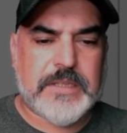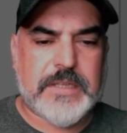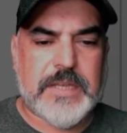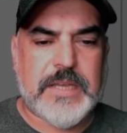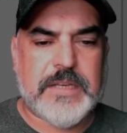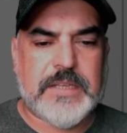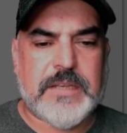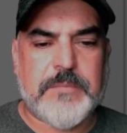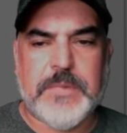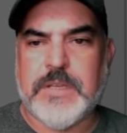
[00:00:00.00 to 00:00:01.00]
and
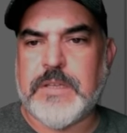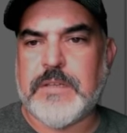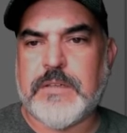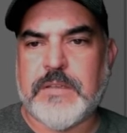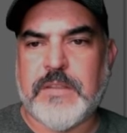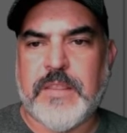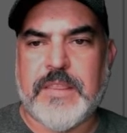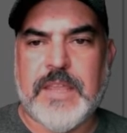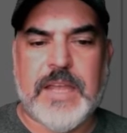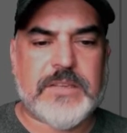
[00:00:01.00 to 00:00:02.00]
give me
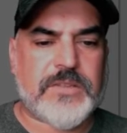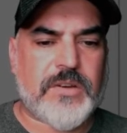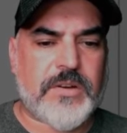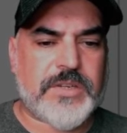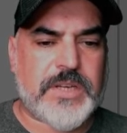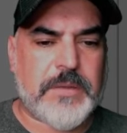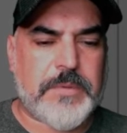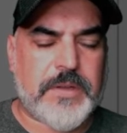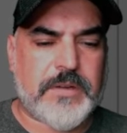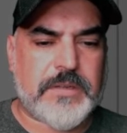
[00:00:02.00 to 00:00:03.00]
that star shape
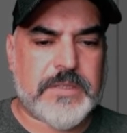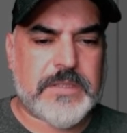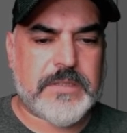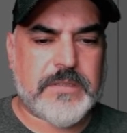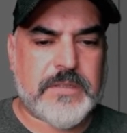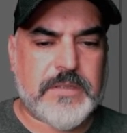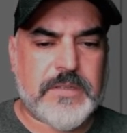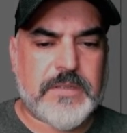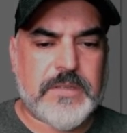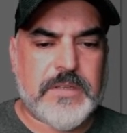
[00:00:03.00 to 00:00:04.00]
here.
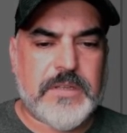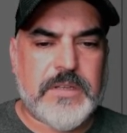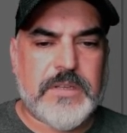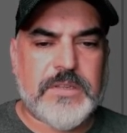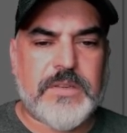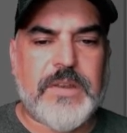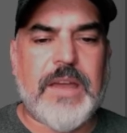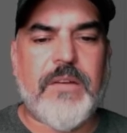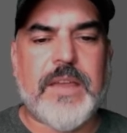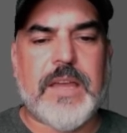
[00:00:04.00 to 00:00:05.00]
So
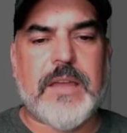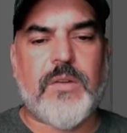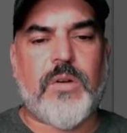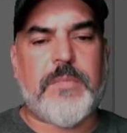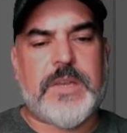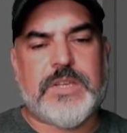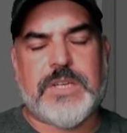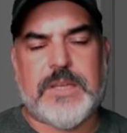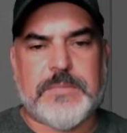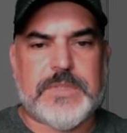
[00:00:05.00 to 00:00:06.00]
now I got all my
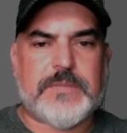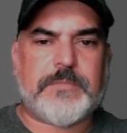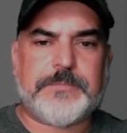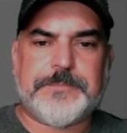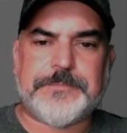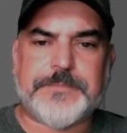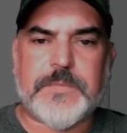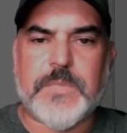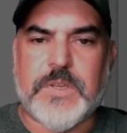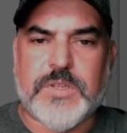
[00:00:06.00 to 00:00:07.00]
shapes:
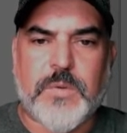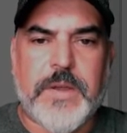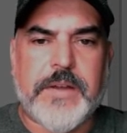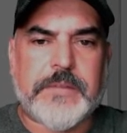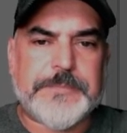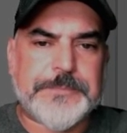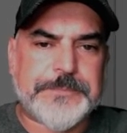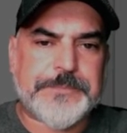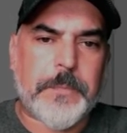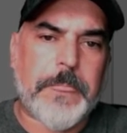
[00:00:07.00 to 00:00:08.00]
a square,
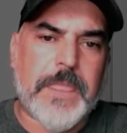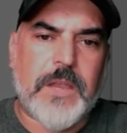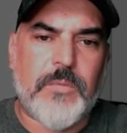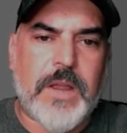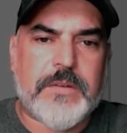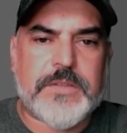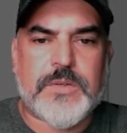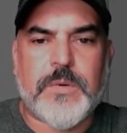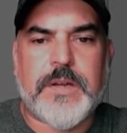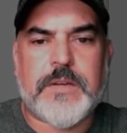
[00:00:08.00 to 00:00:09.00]
a rounded
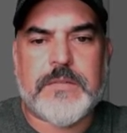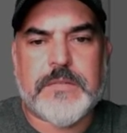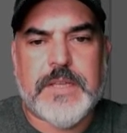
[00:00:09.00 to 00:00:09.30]
square, a